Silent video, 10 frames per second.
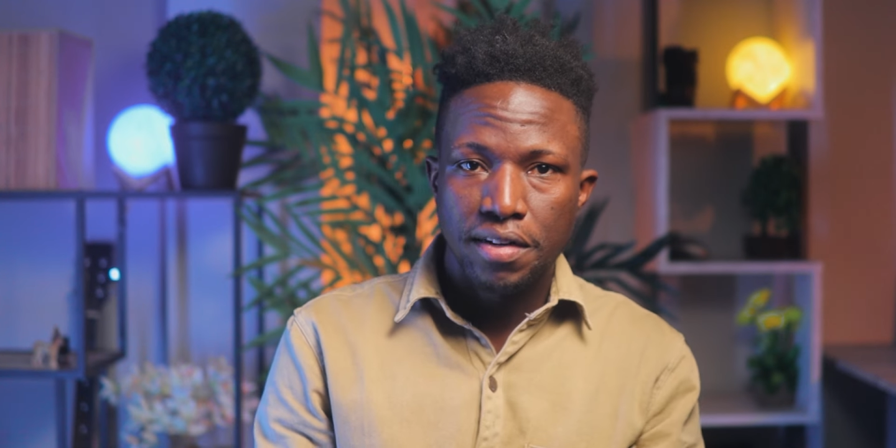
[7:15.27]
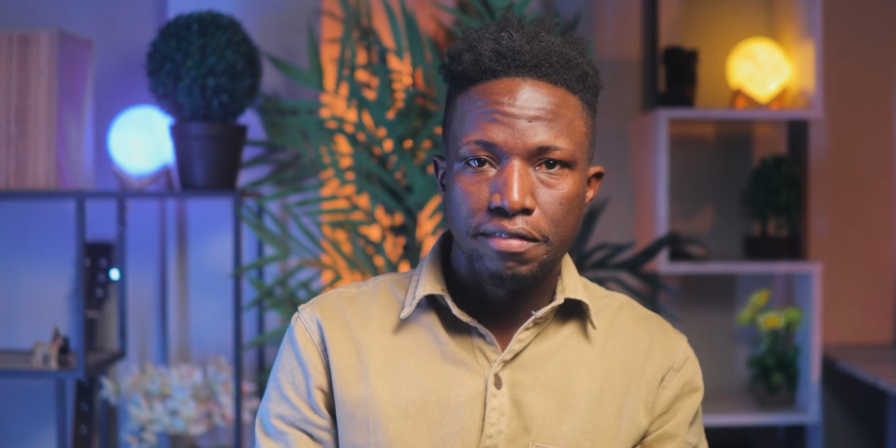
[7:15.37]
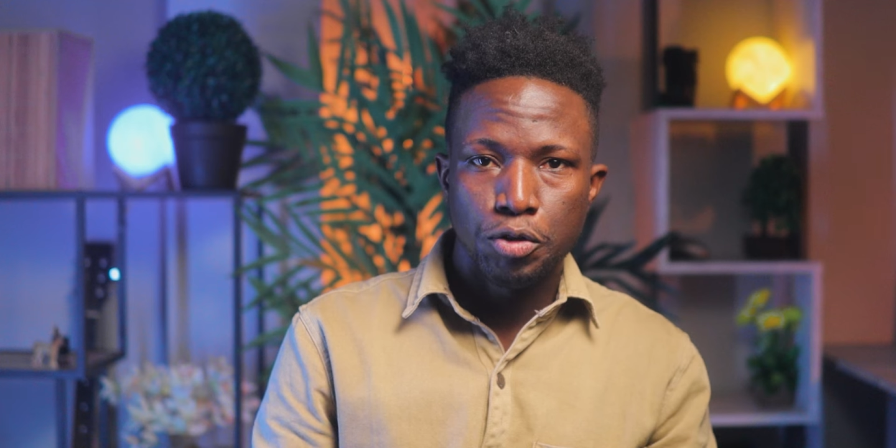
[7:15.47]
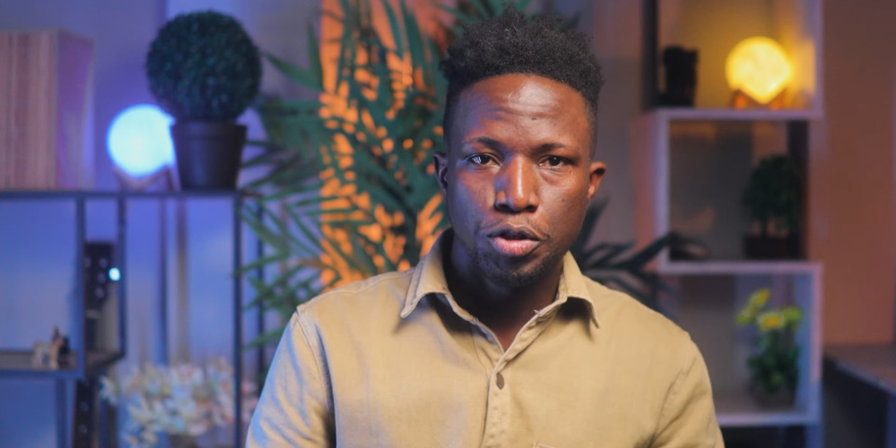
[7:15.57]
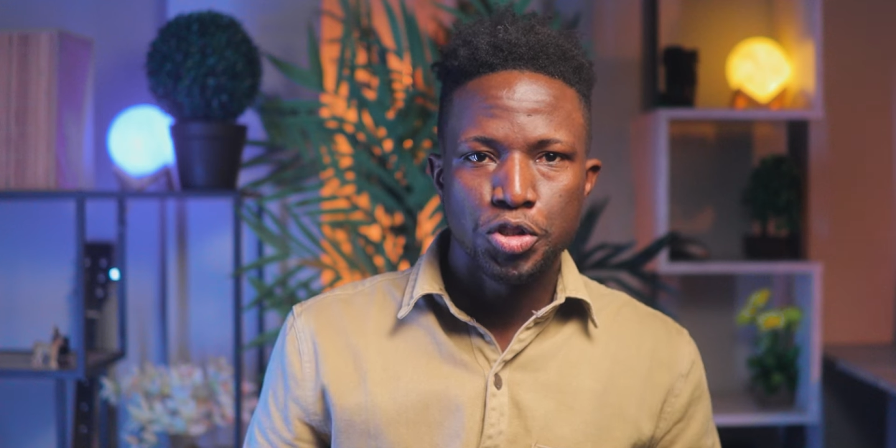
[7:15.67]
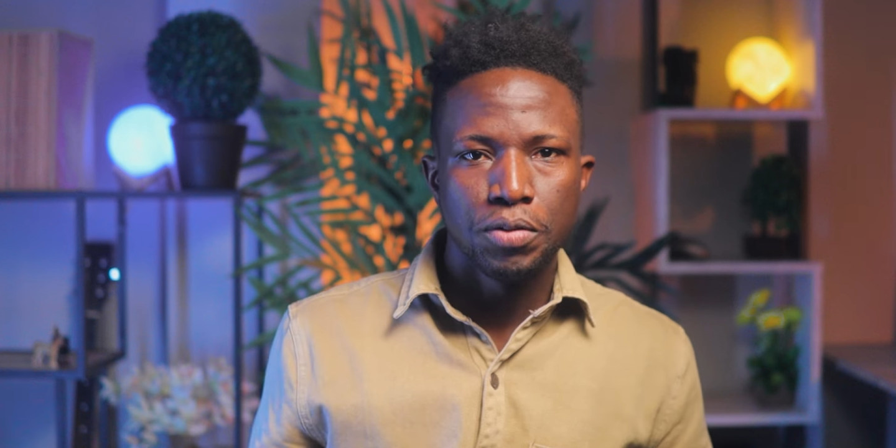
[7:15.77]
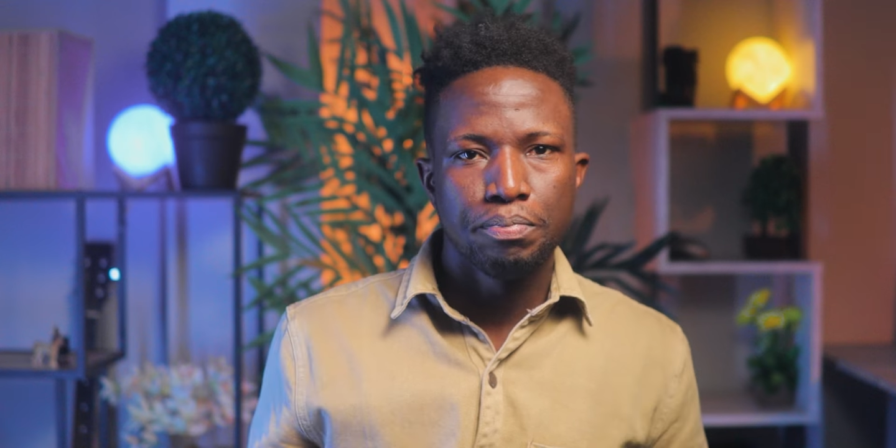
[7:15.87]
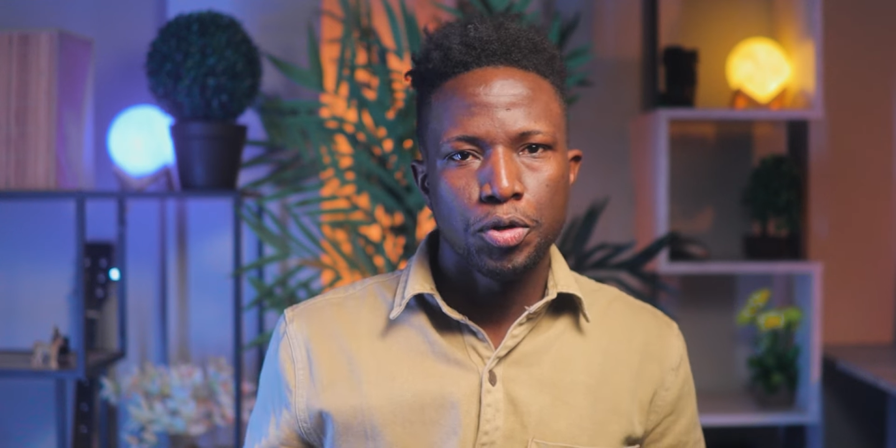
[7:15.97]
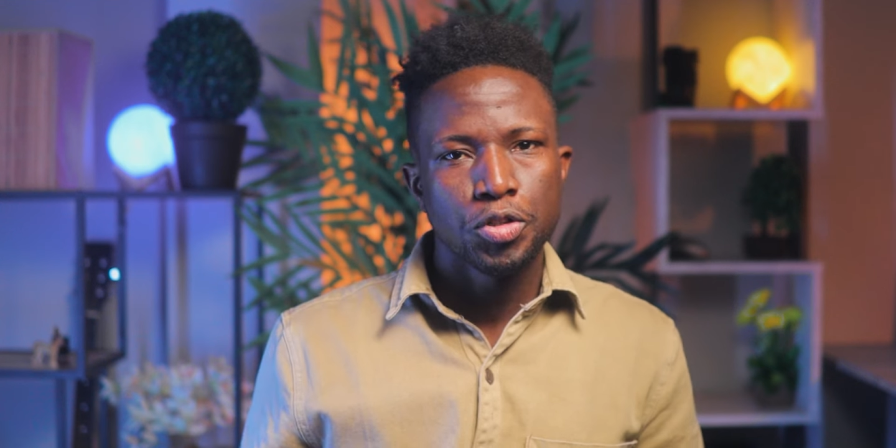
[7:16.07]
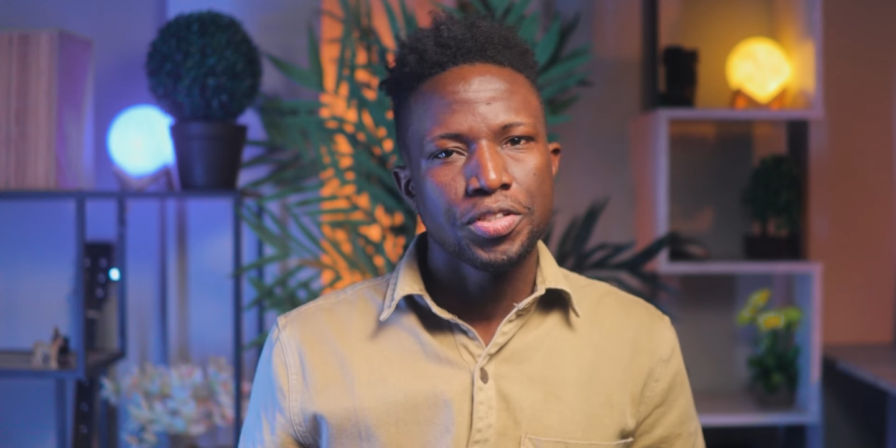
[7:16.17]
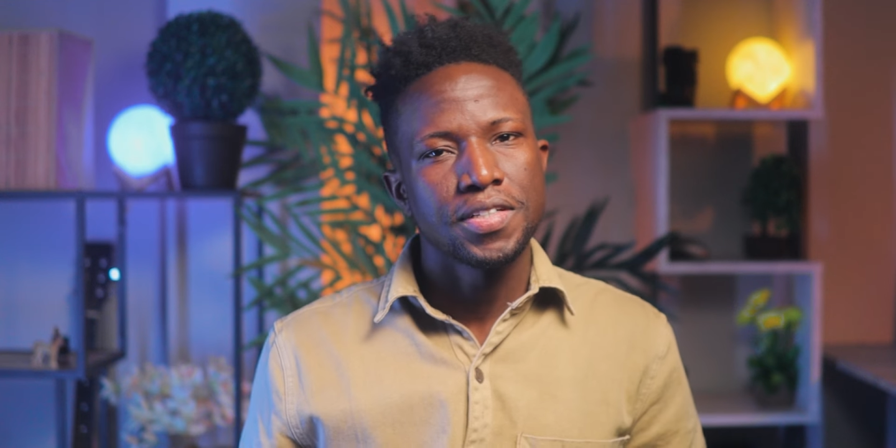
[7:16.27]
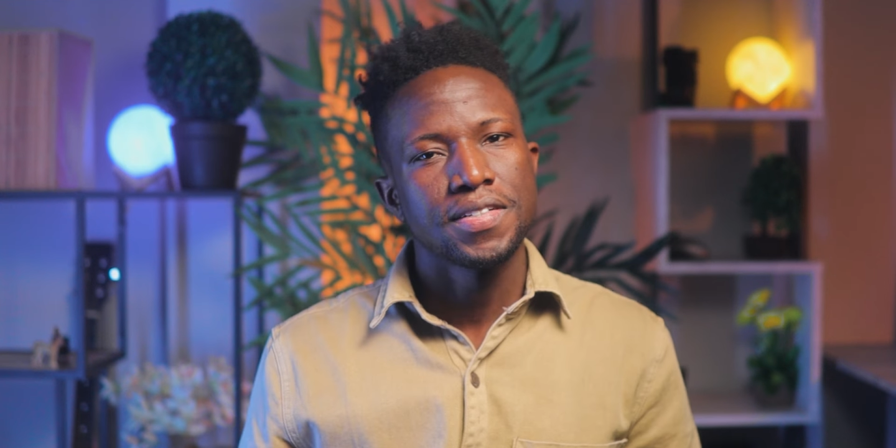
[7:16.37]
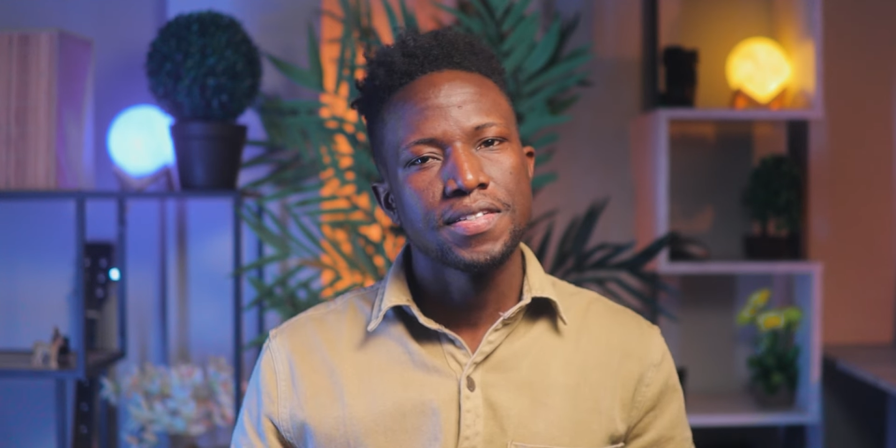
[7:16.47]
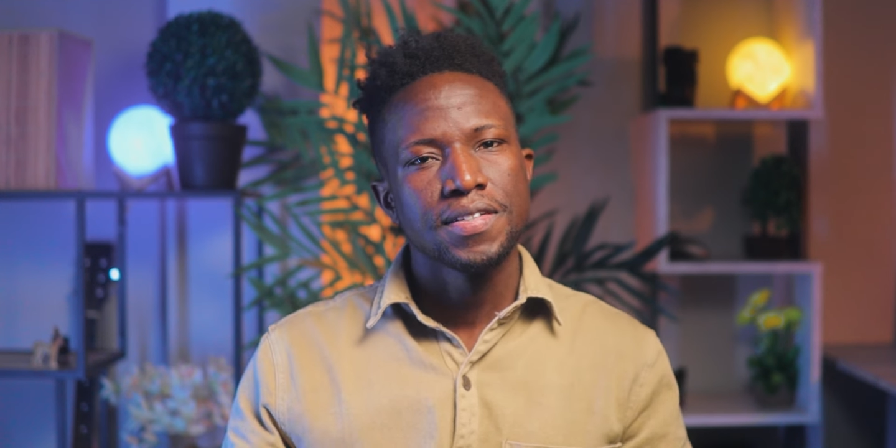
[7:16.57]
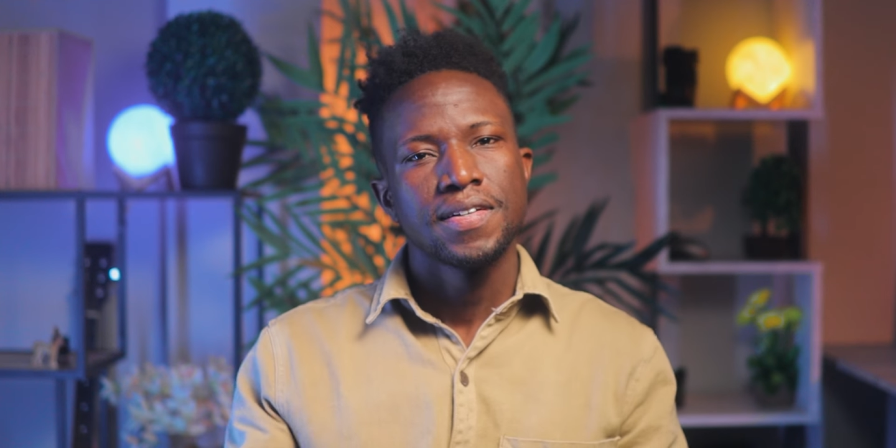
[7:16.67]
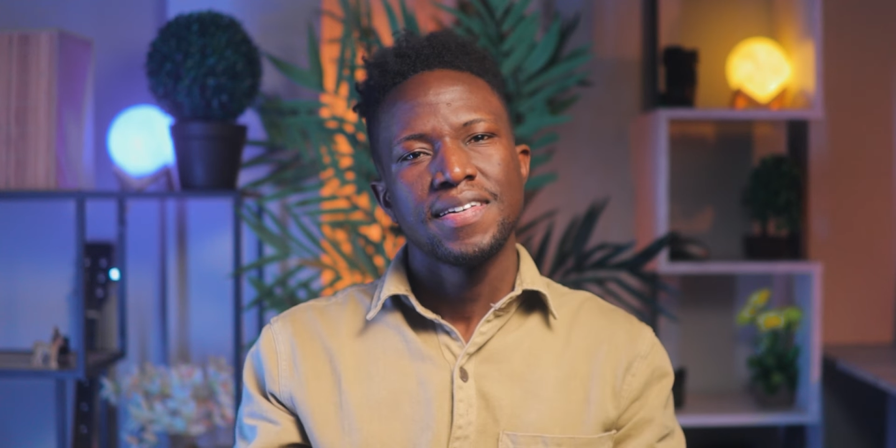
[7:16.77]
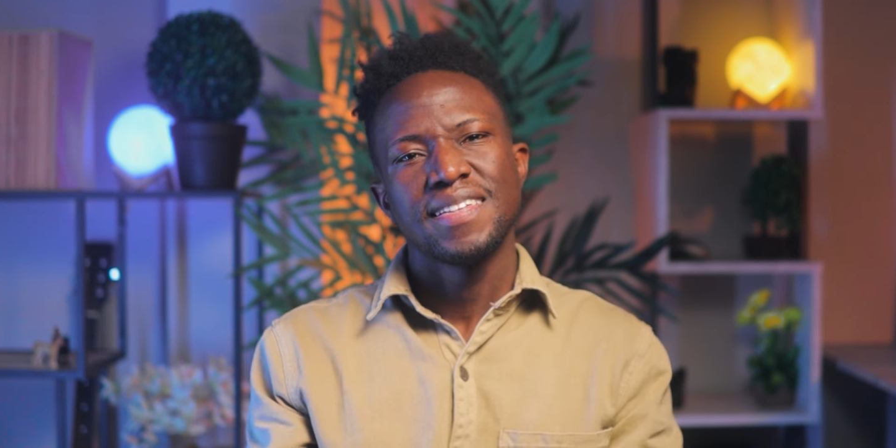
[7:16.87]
evaluation process,